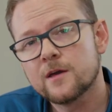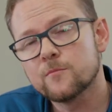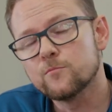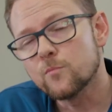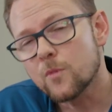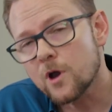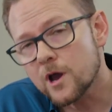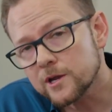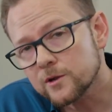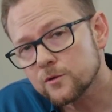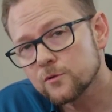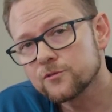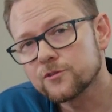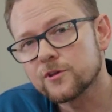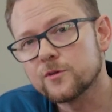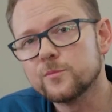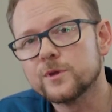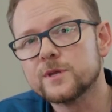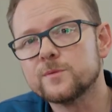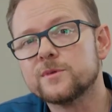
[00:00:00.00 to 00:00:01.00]
might
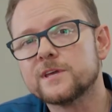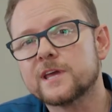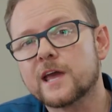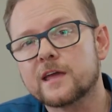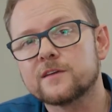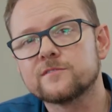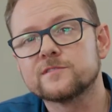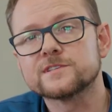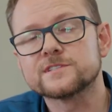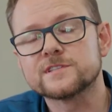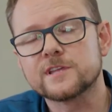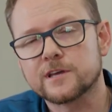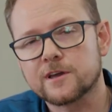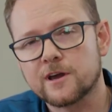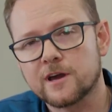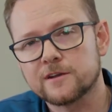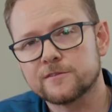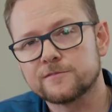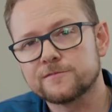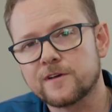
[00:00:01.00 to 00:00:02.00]
also be behaviors that
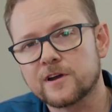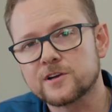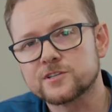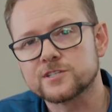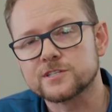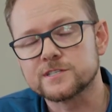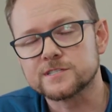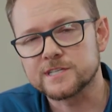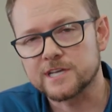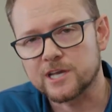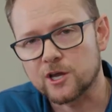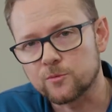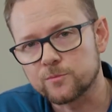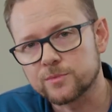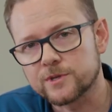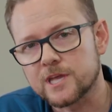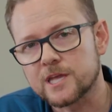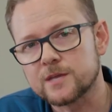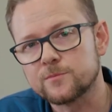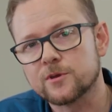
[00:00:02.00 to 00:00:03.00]
kind of function to
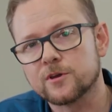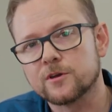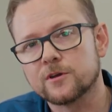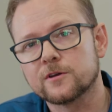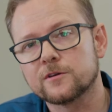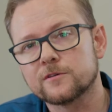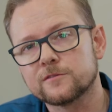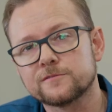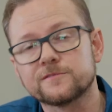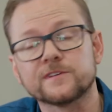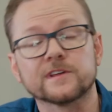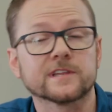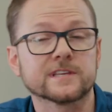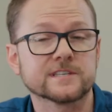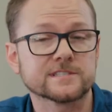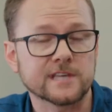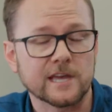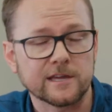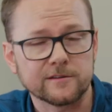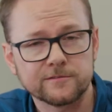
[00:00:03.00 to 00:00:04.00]
help keep her feeling
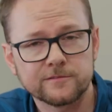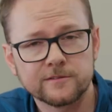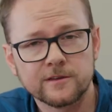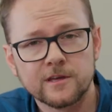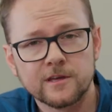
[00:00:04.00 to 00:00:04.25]
safe.